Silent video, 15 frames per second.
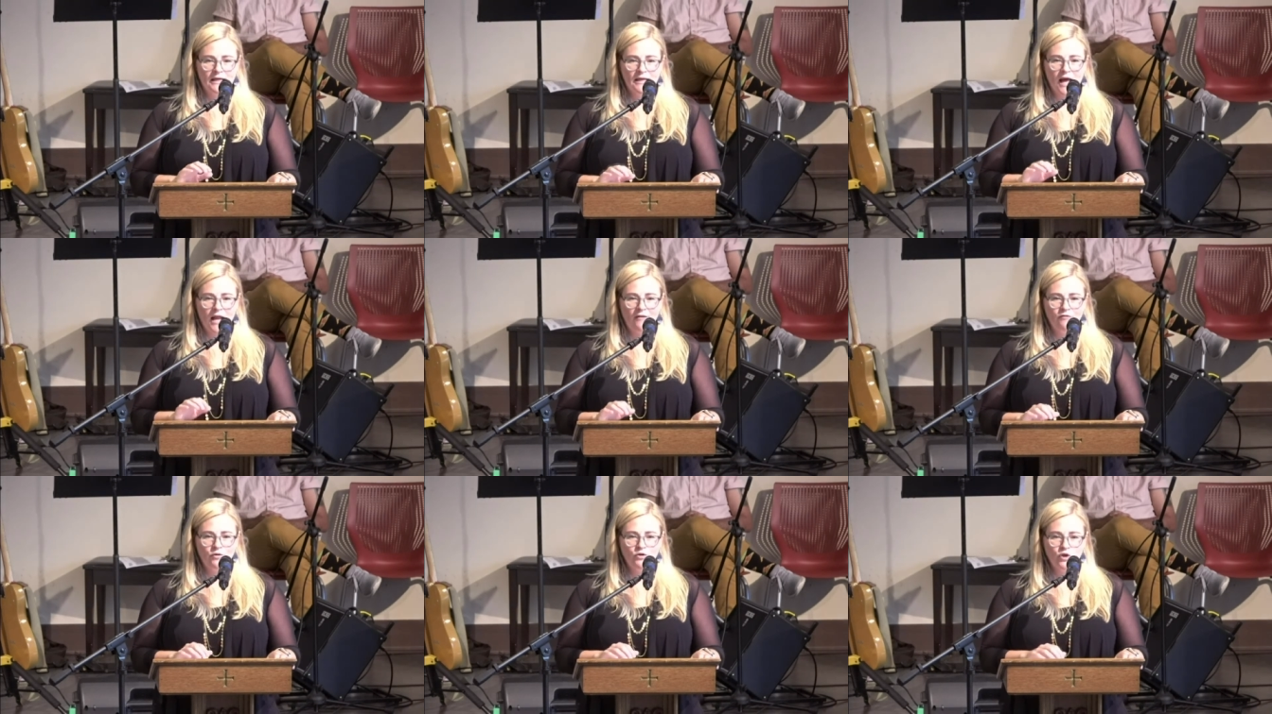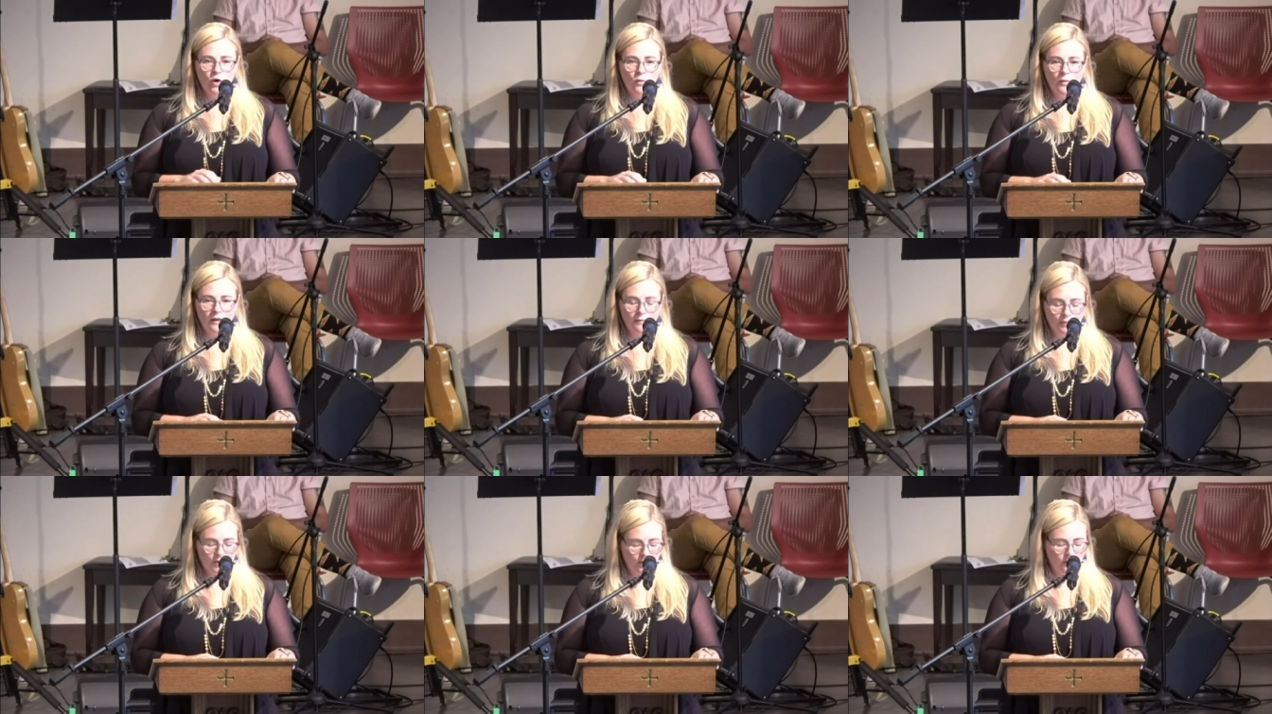not of
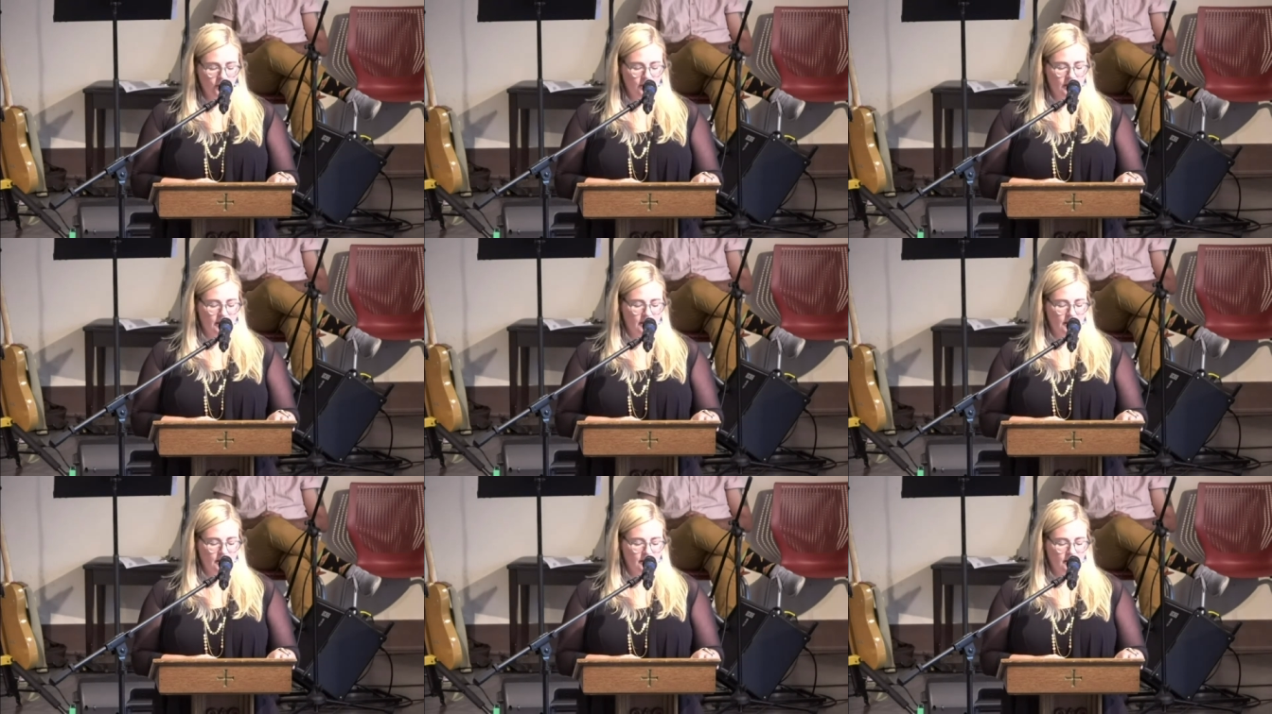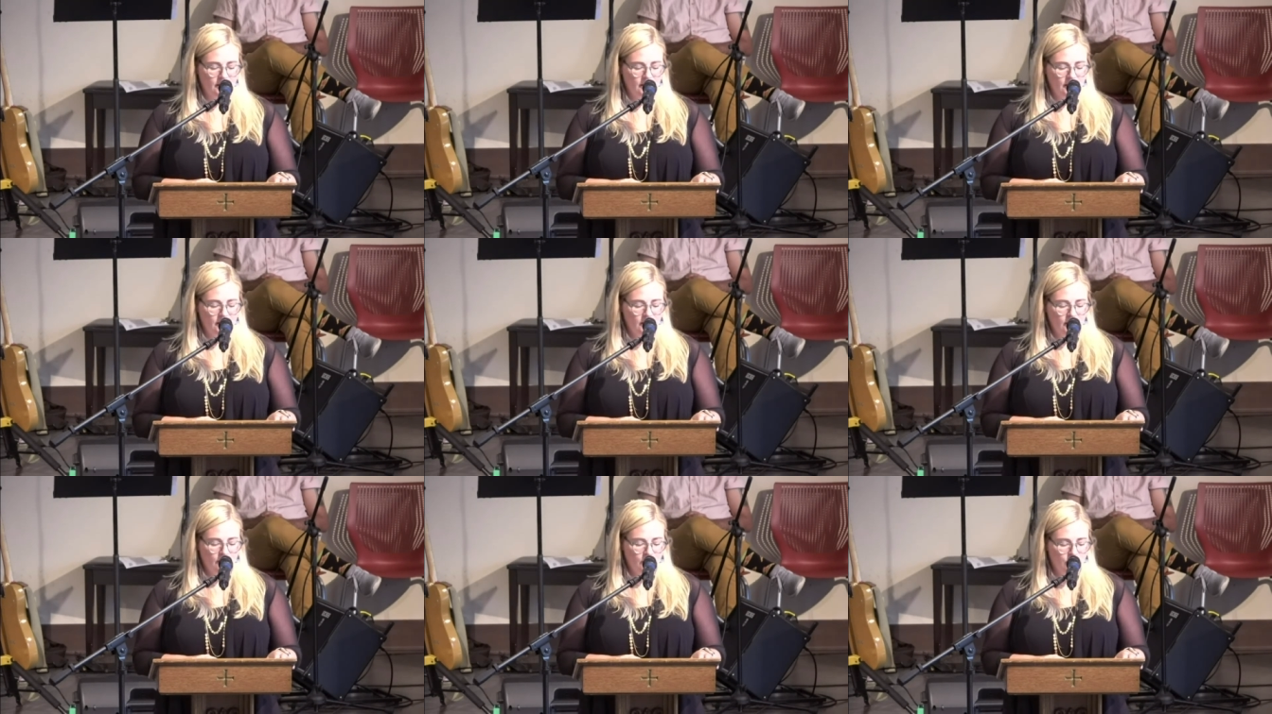utopian purity,
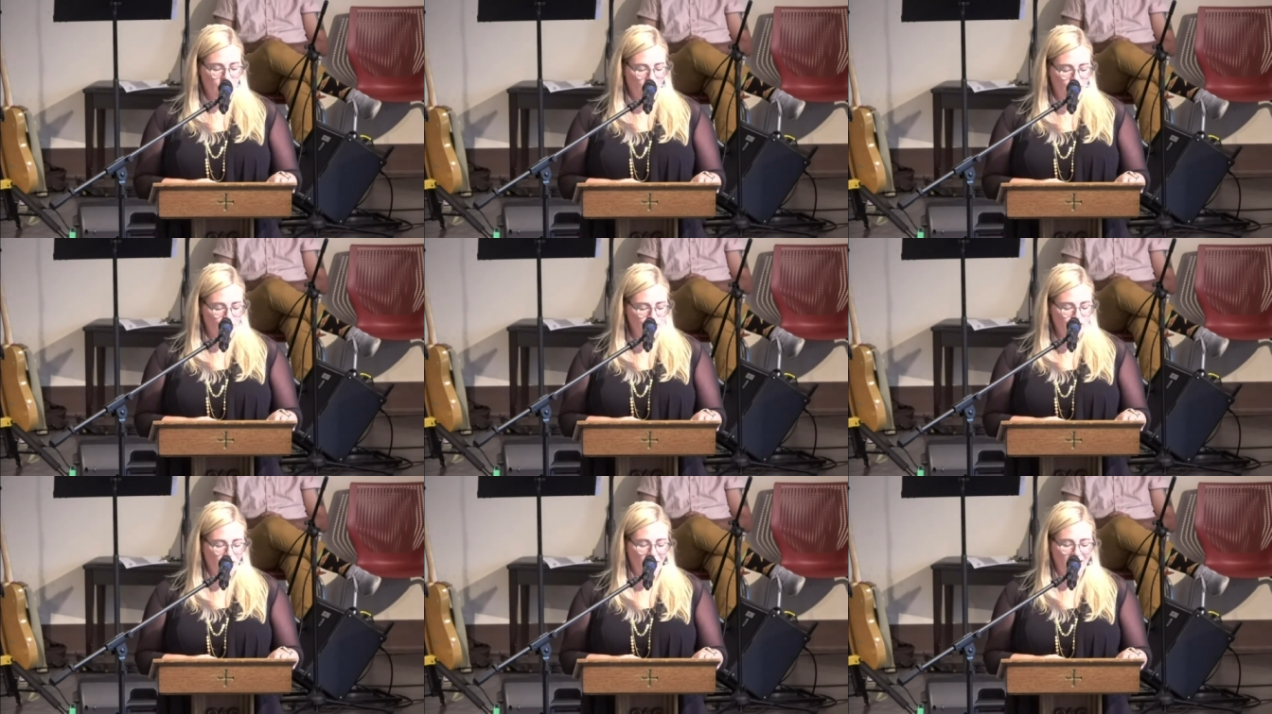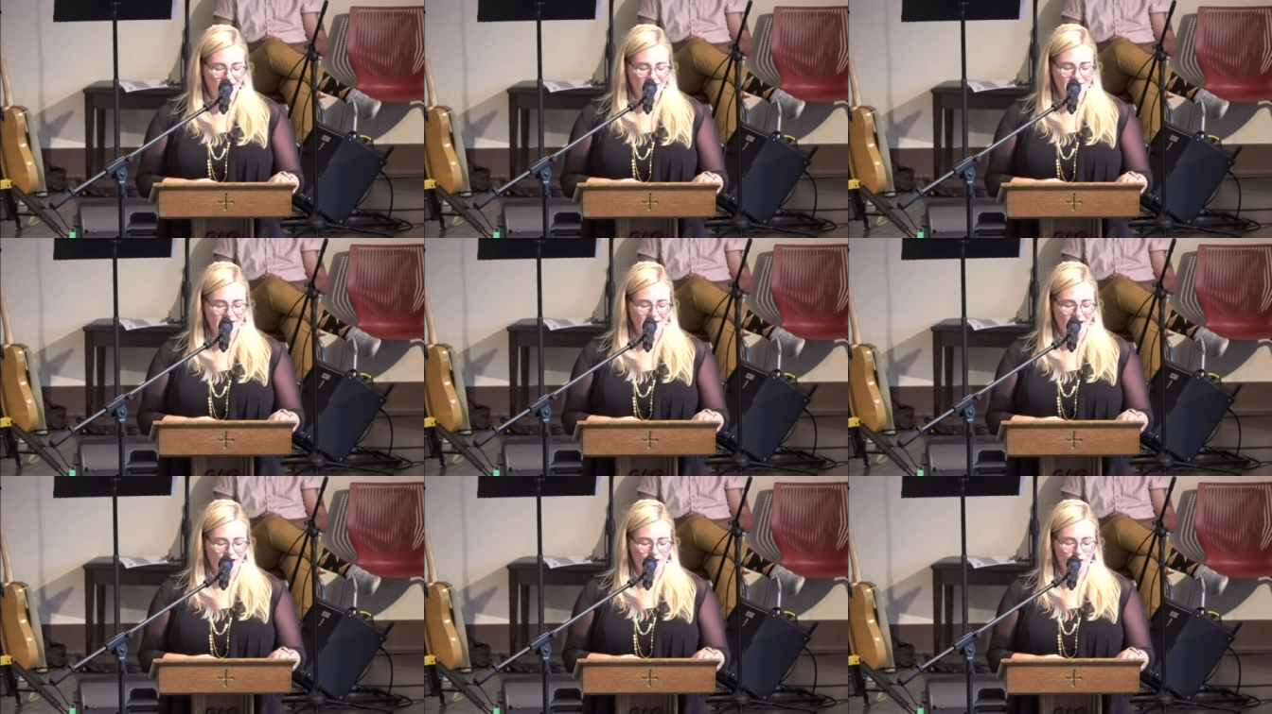but rather trying
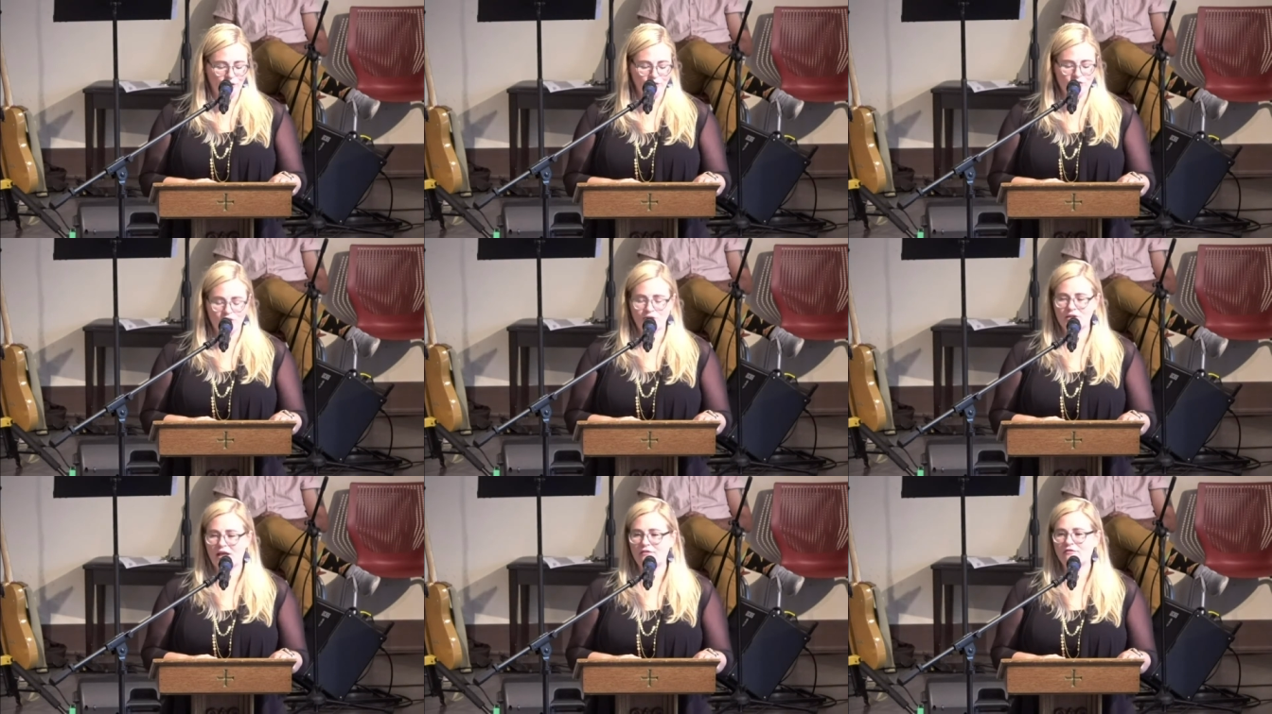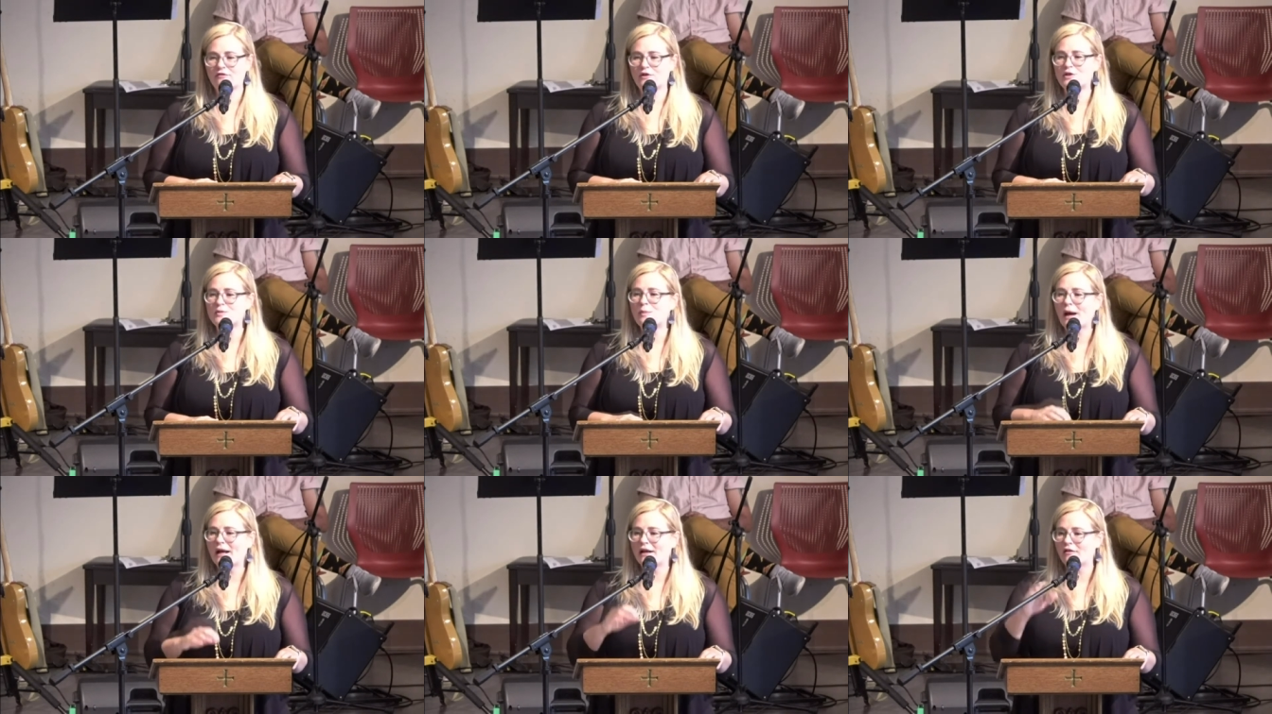to get closer to that
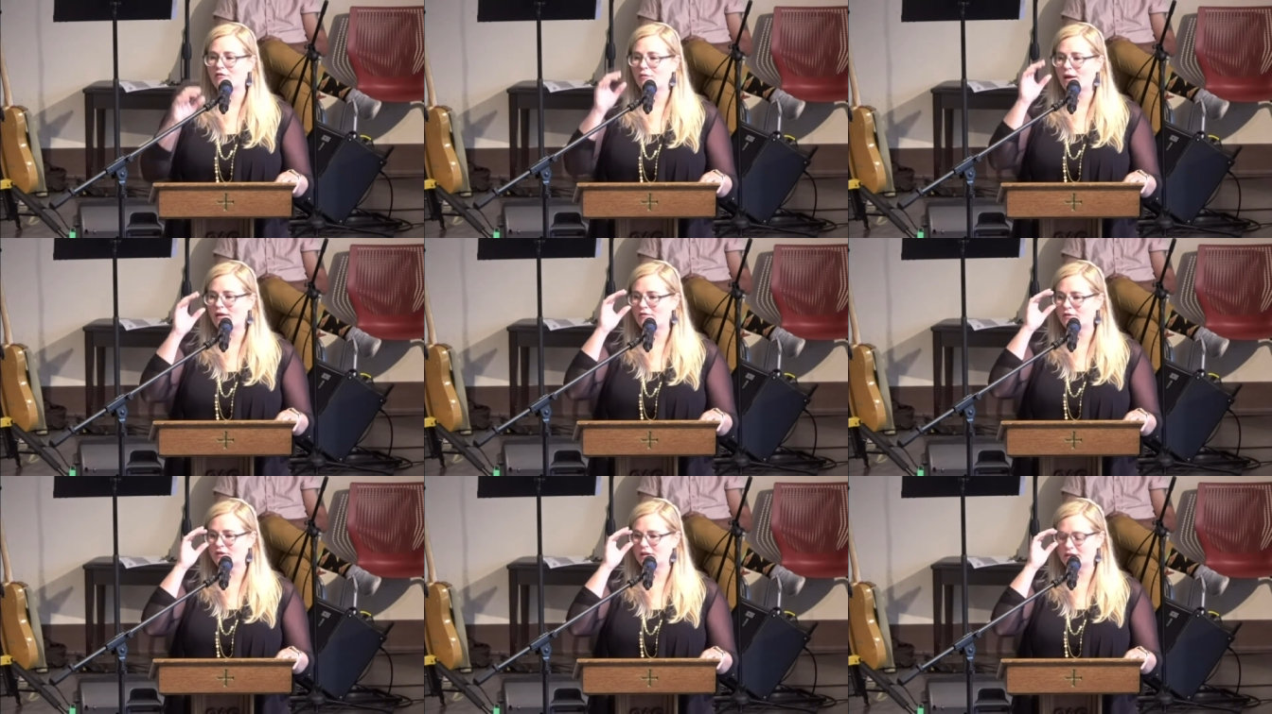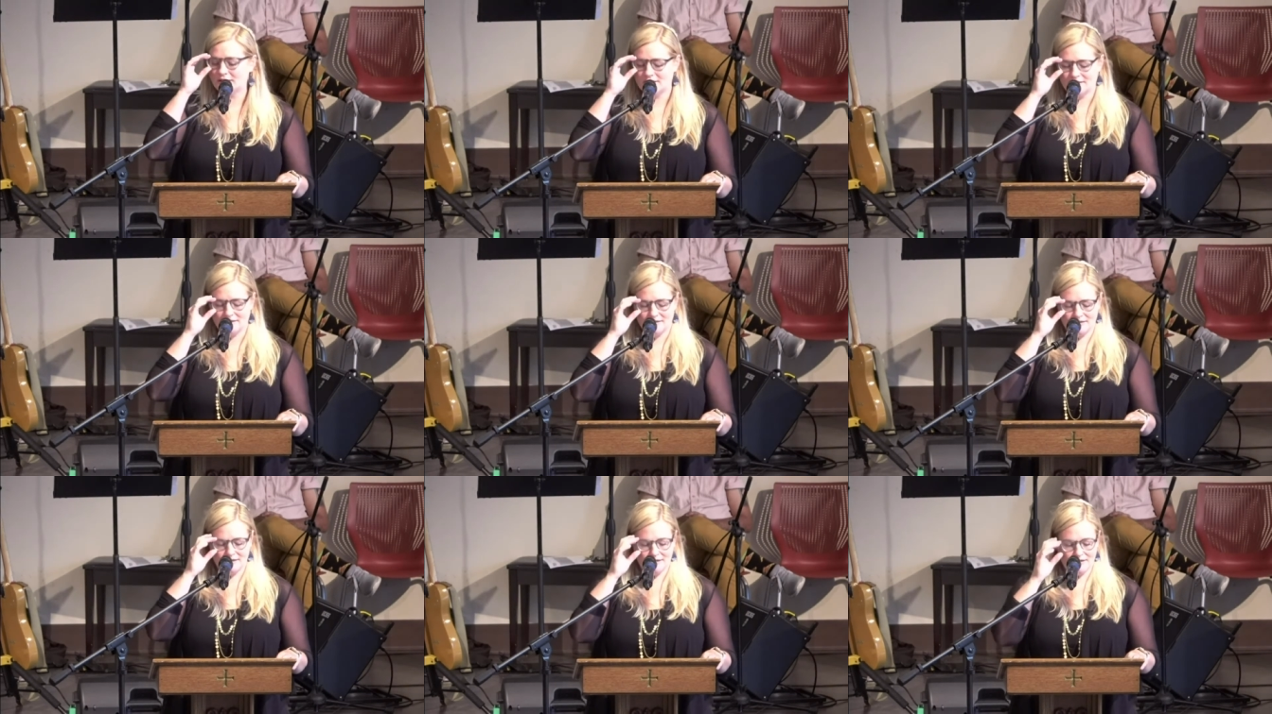first bite of
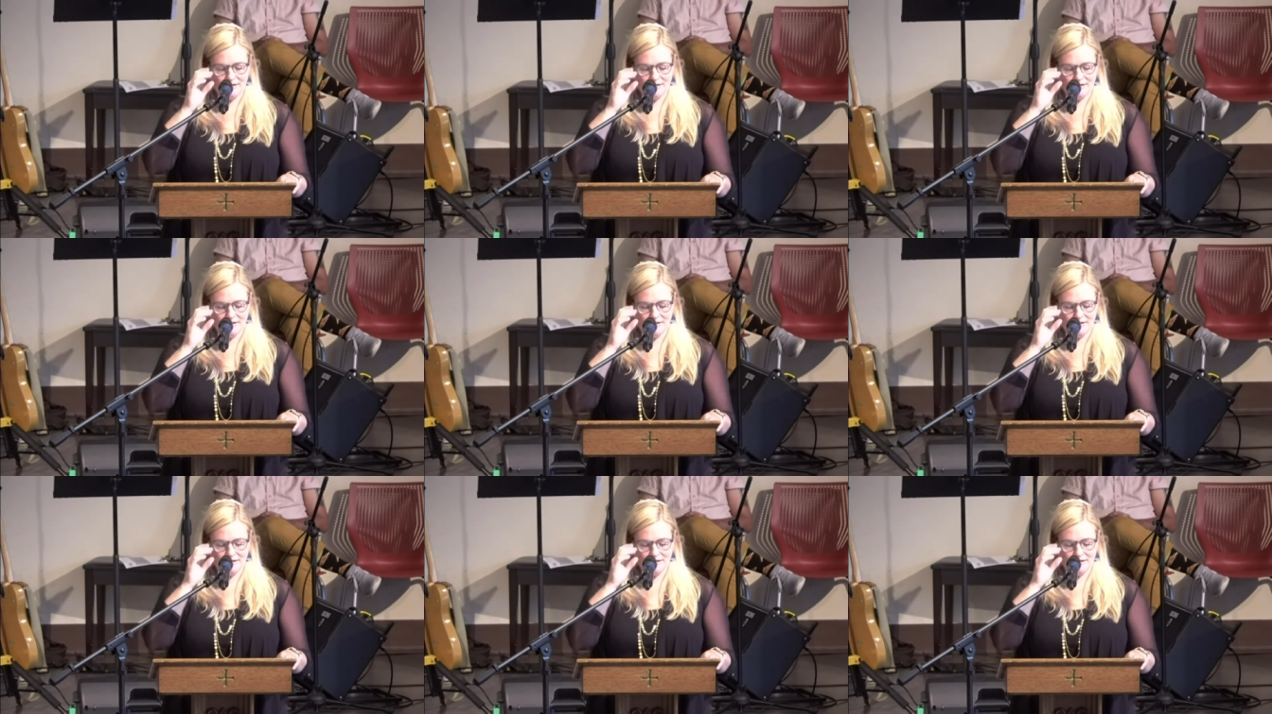wakefulness.